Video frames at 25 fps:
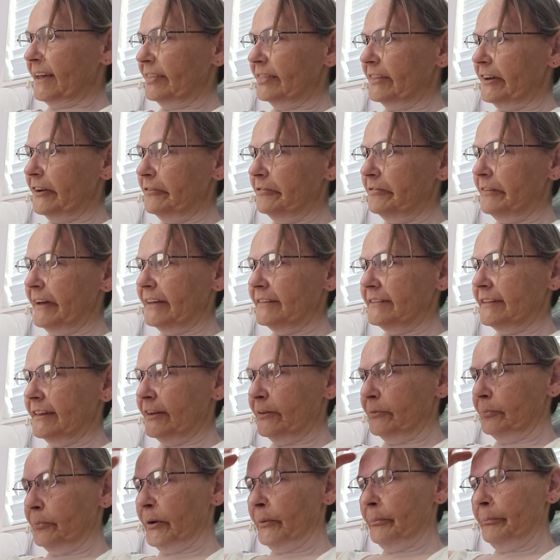Their
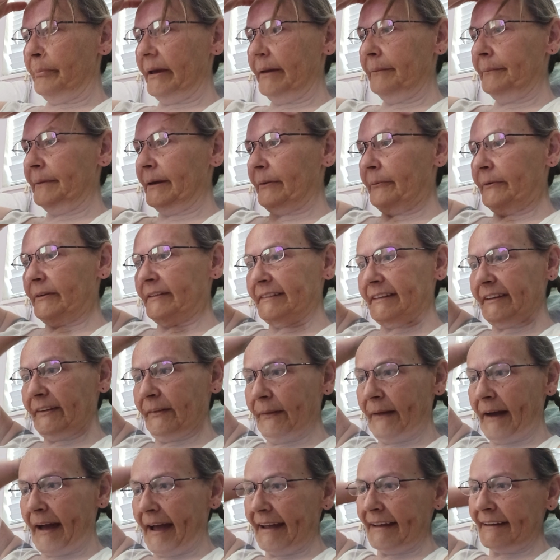faces were beaming with
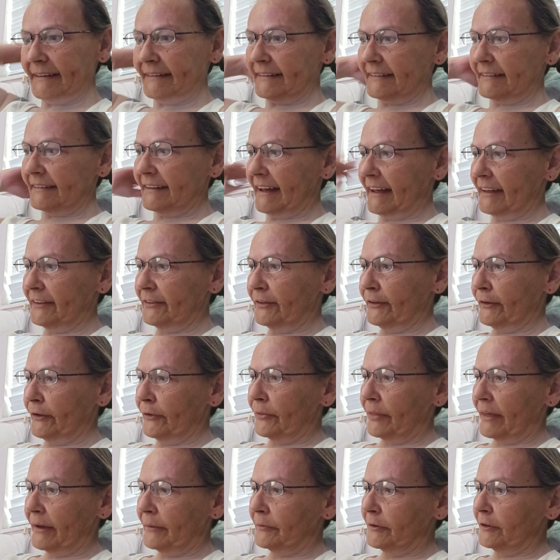delight, as though
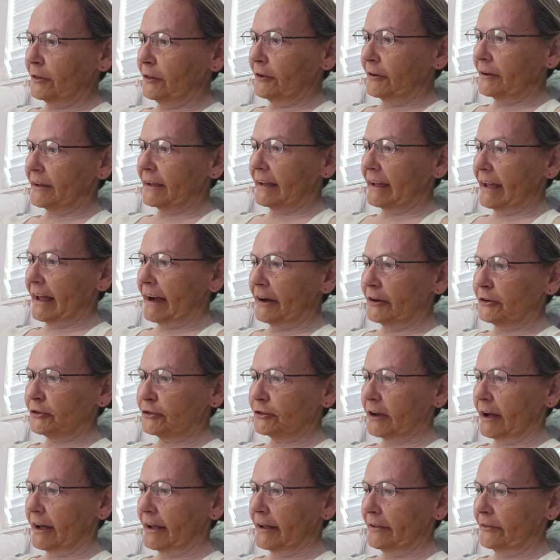they were looking at a
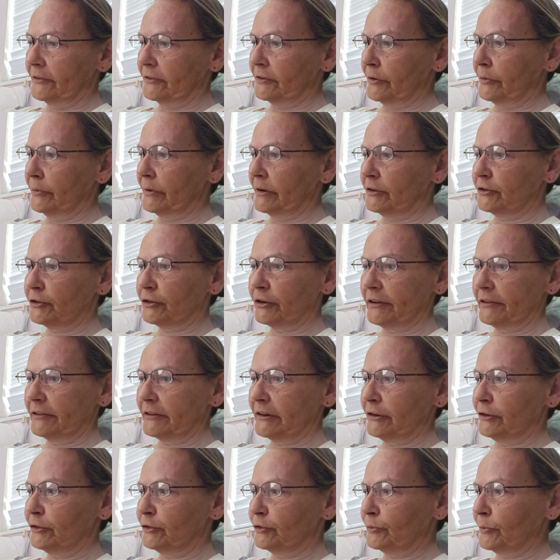child who had just
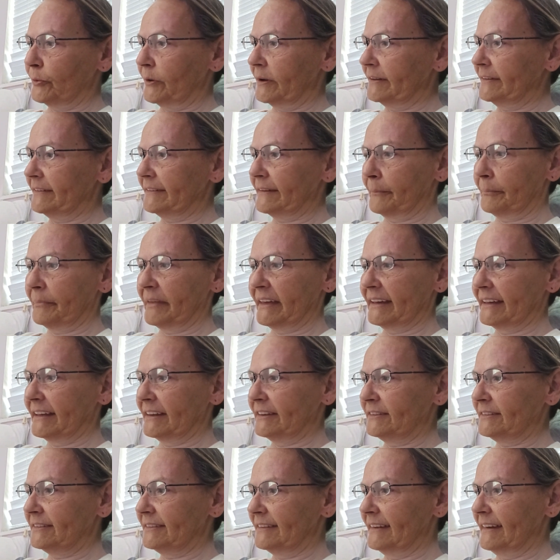enjoyed
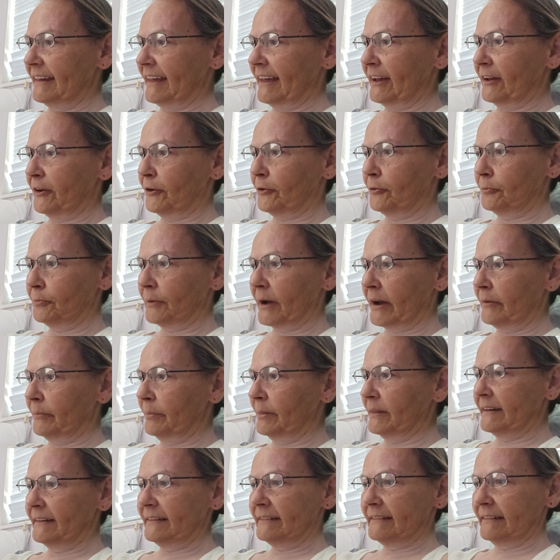something
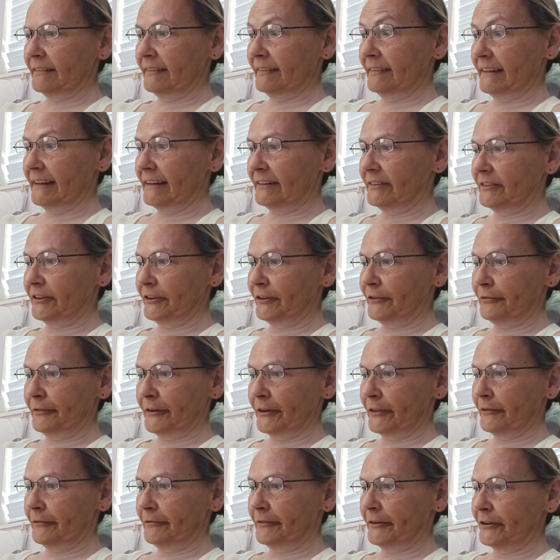incredibly delicious
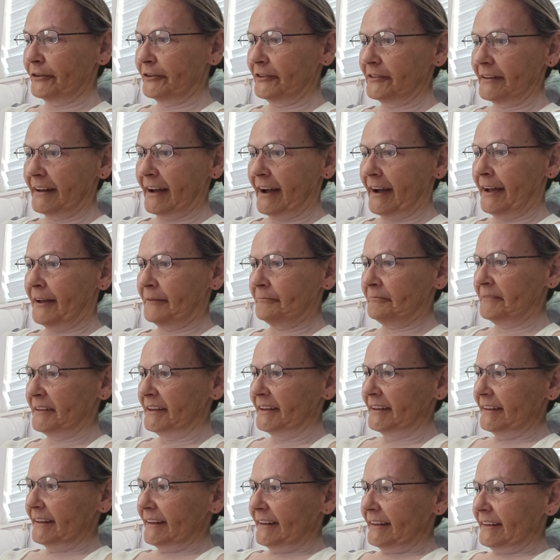for the first time.
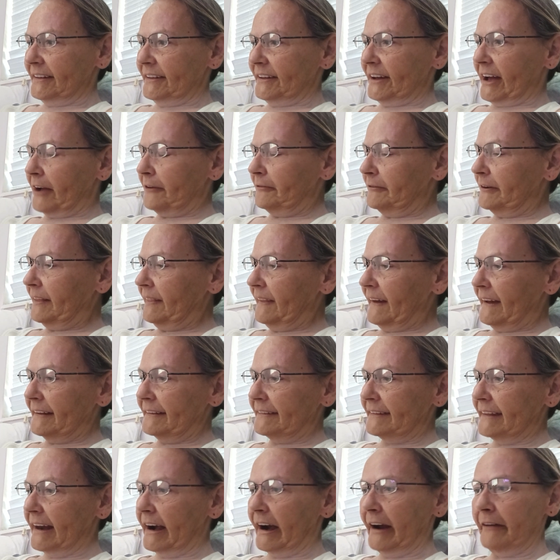I
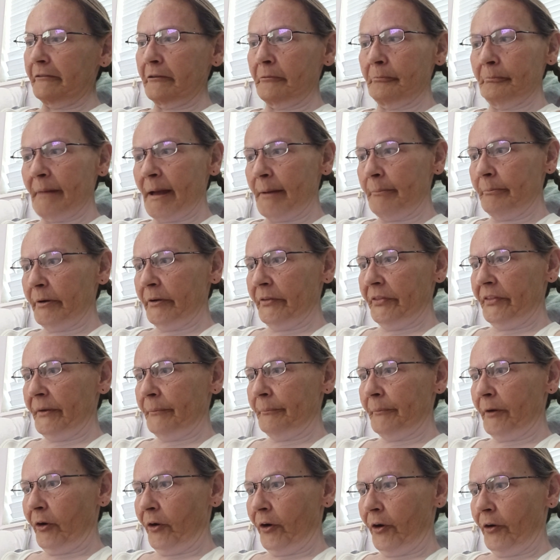realized that I remembered
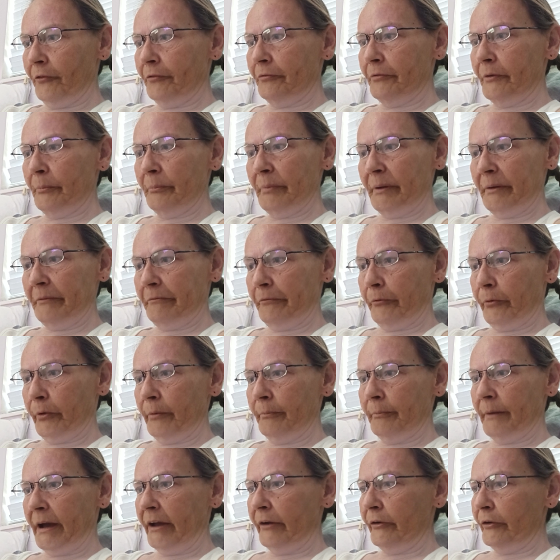them all from
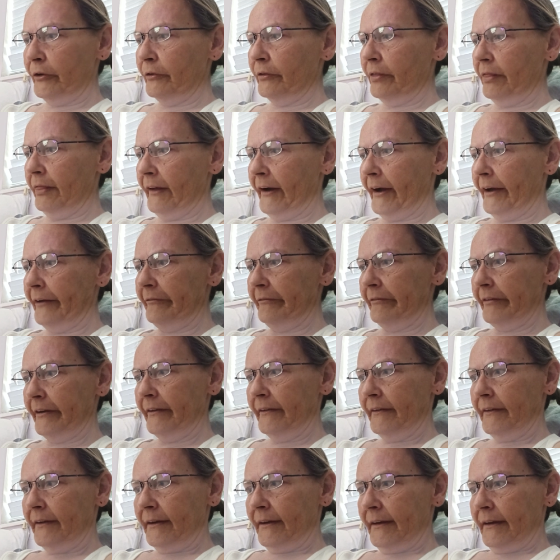before my earth life,
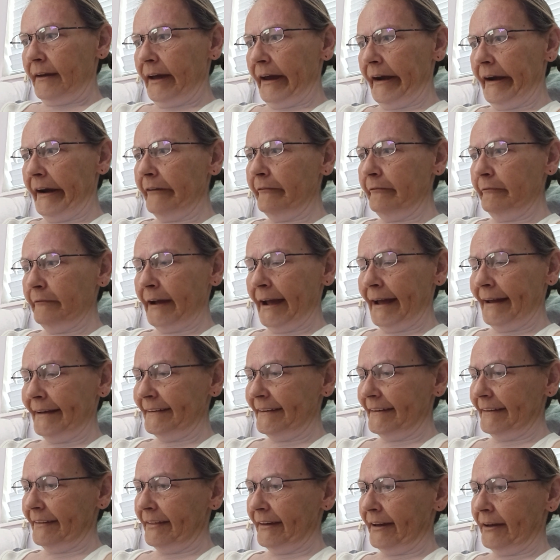and I ran
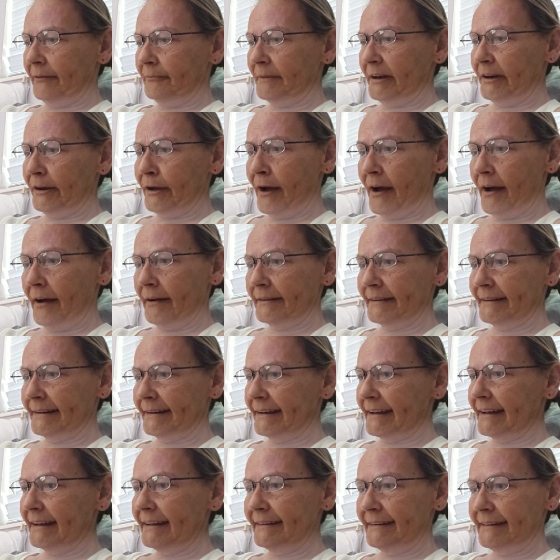to them and hugged
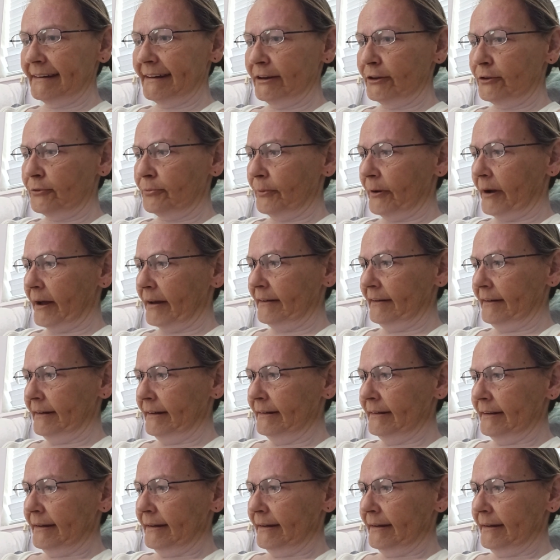and kissed each one.